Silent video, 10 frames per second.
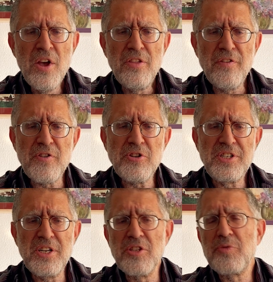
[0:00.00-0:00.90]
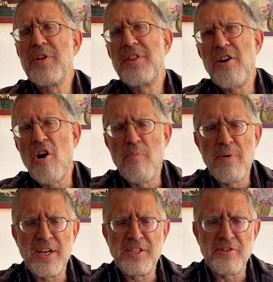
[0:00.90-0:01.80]
The first deals with the
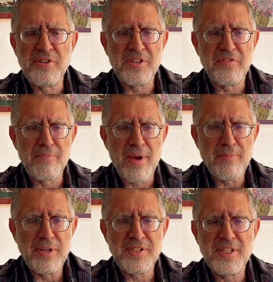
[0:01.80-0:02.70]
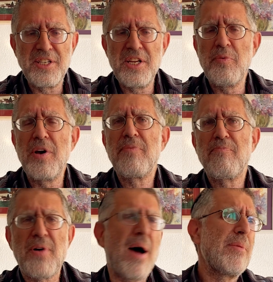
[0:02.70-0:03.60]
opening series of commandments that deal
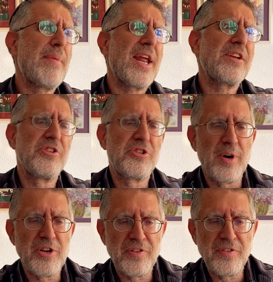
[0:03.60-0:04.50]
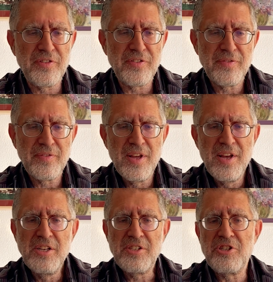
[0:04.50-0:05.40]
with problematic situations,
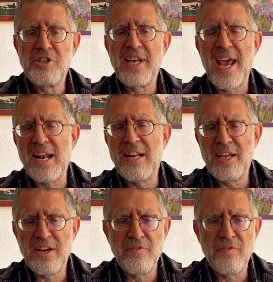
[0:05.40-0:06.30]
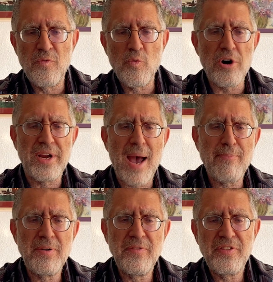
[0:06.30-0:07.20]
such as handling of war
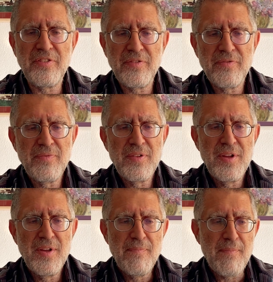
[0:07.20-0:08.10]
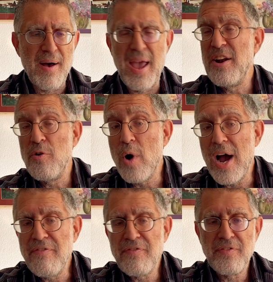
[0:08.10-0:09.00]
captives, a hated
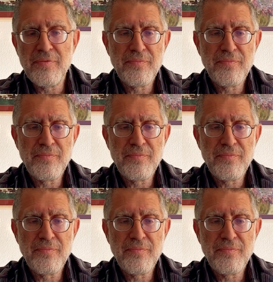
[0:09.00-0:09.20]
wife,